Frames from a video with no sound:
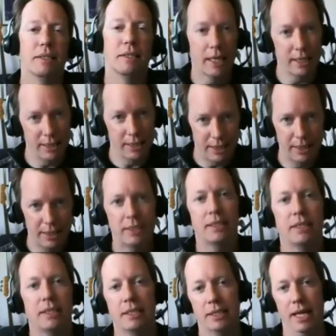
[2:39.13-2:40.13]

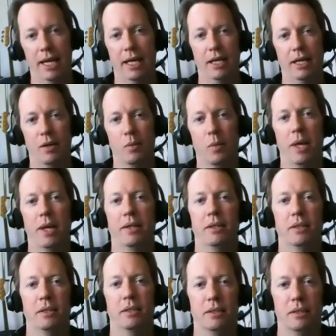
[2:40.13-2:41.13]
scientists take
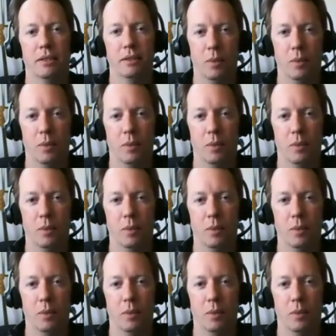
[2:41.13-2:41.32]
when